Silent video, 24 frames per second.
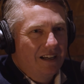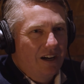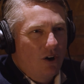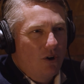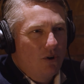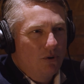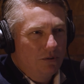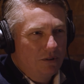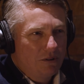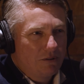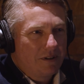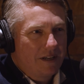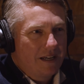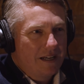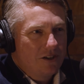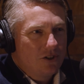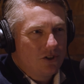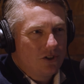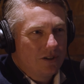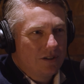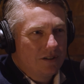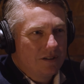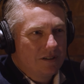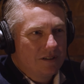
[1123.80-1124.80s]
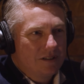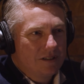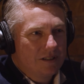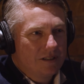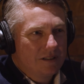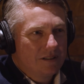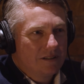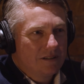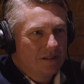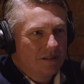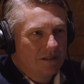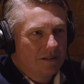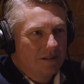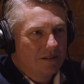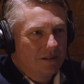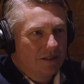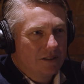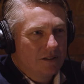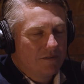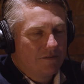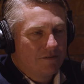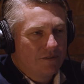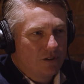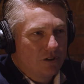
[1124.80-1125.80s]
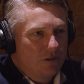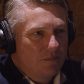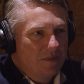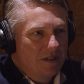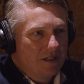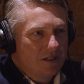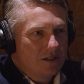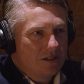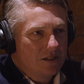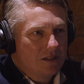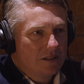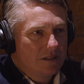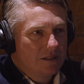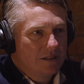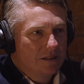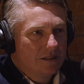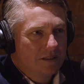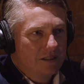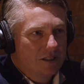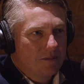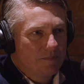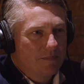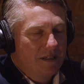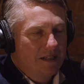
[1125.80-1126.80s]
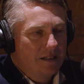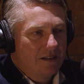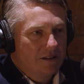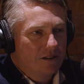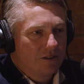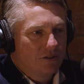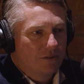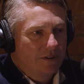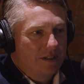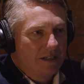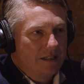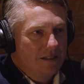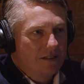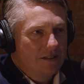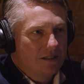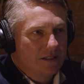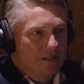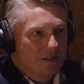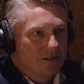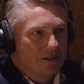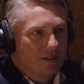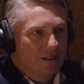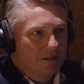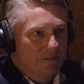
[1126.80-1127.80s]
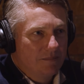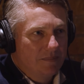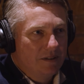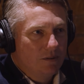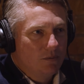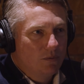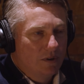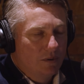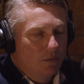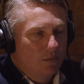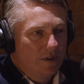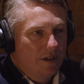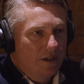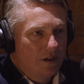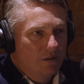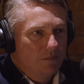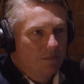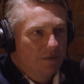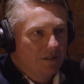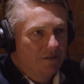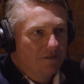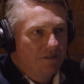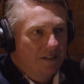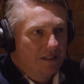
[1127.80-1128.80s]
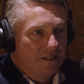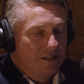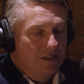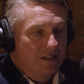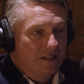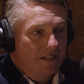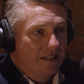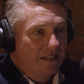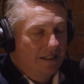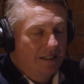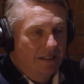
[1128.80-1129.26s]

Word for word: hole locations, firmness, speed of the greens is going to be what we hope defends it.